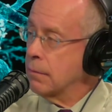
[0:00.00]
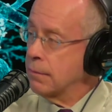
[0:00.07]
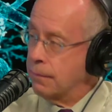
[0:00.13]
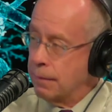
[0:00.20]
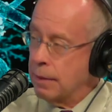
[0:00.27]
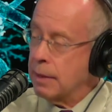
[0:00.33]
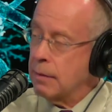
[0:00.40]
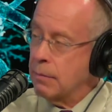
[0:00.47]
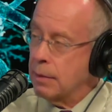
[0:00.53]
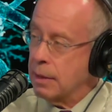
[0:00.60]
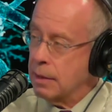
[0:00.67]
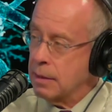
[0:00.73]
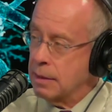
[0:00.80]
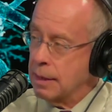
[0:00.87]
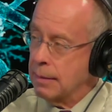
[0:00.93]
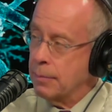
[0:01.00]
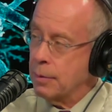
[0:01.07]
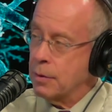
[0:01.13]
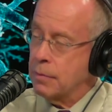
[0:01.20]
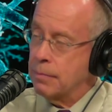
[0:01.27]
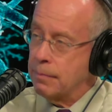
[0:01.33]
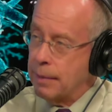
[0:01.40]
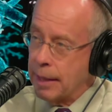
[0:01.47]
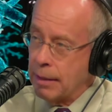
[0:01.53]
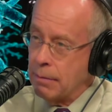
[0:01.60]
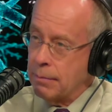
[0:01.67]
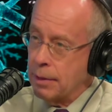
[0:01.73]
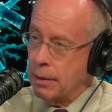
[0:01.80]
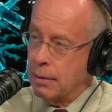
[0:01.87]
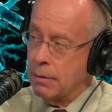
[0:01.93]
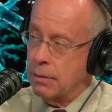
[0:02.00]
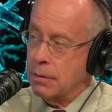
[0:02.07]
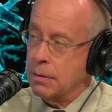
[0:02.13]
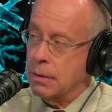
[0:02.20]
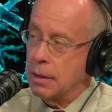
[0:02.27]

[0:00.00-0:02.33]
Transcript: fairly well established biomarkers